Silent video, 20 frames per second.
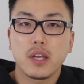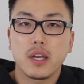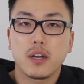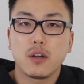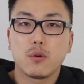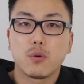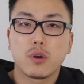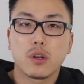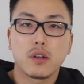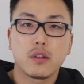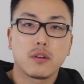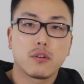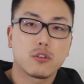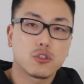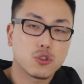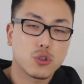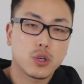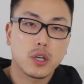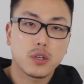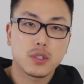data or
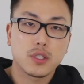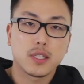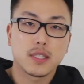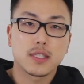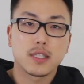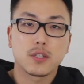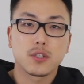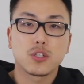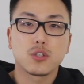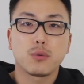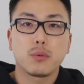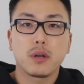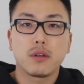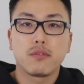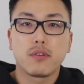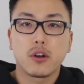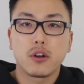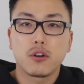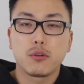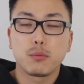clinical trials since there's so many
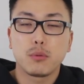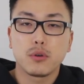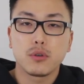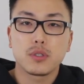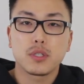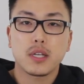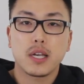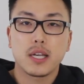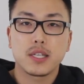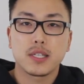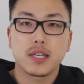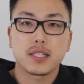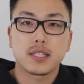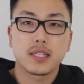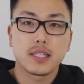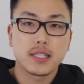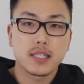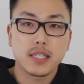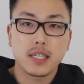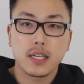variables, as you guys
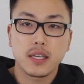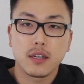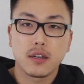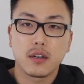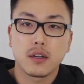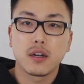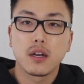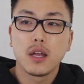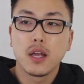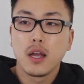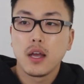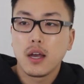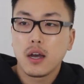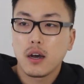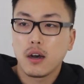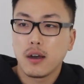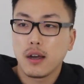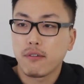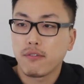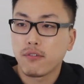can see here.
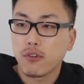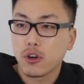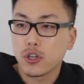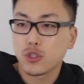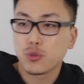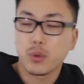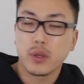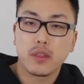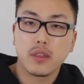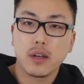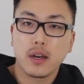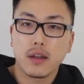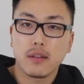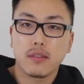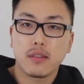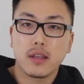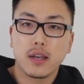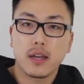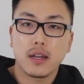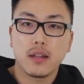Uh, at first, we
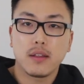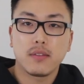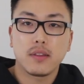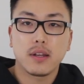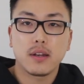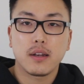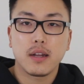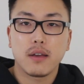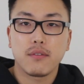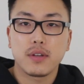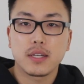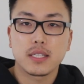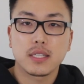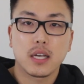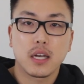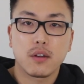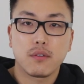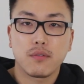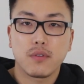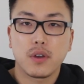thought that it didn't have any
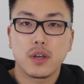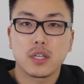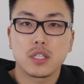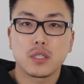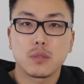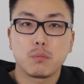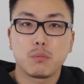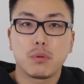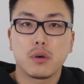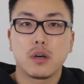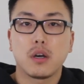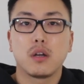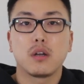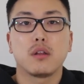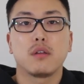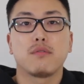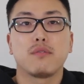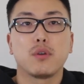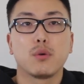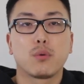side effects,
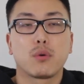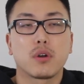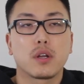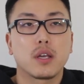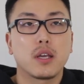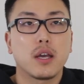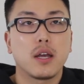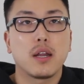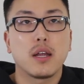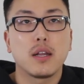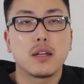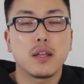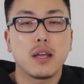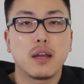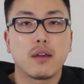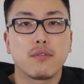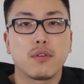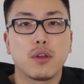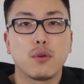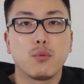but if you were to get it
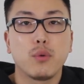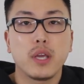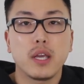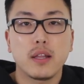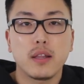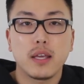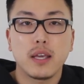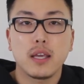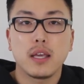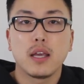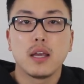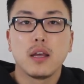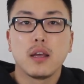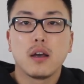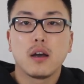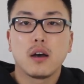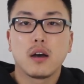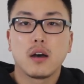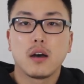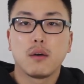every weekly,
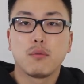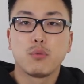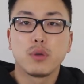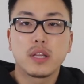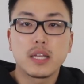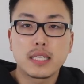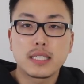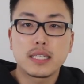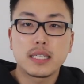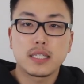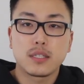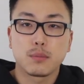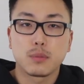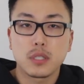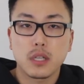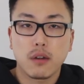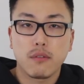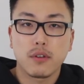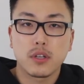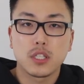um, we did see some
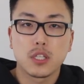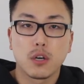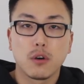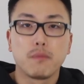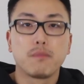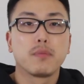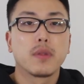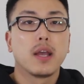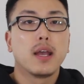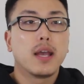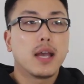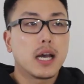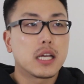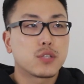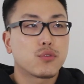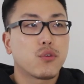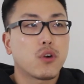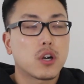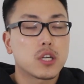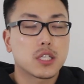side effects. So
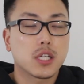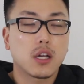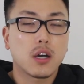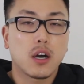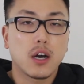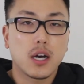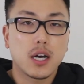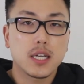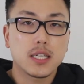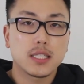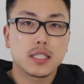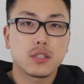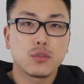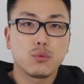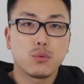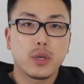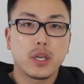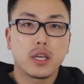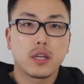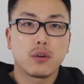as far as
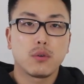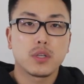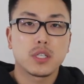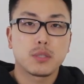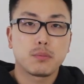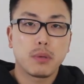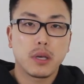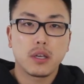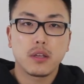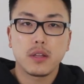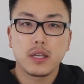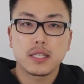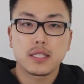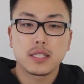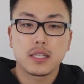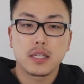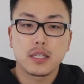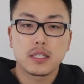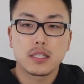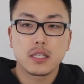cost, we can only speculate
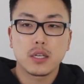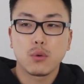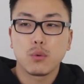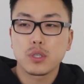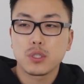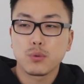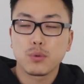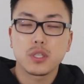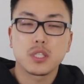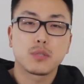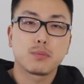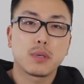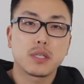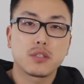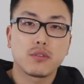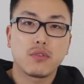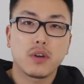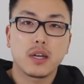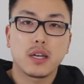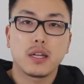since it wasn't really
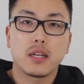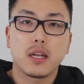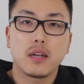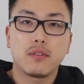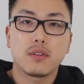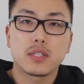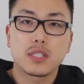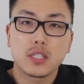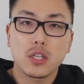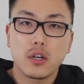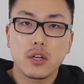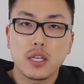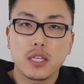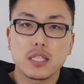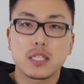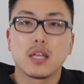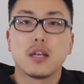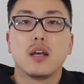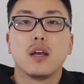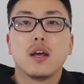specified in any of the
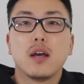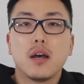studies.